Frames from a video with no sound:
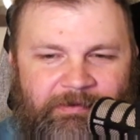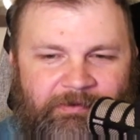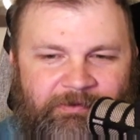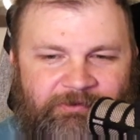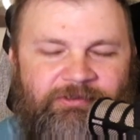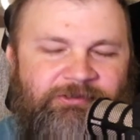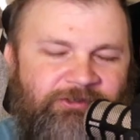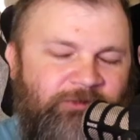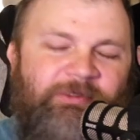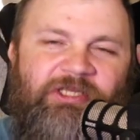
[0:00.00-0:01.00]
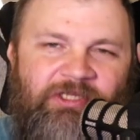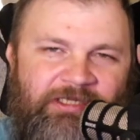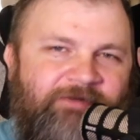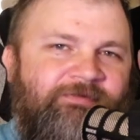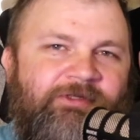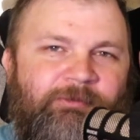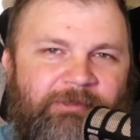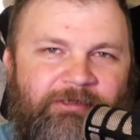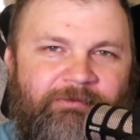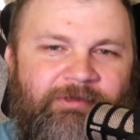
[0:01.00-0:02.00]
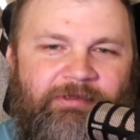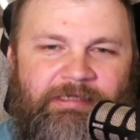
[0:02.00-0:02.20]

these cards are going to be a lot of fun to play with.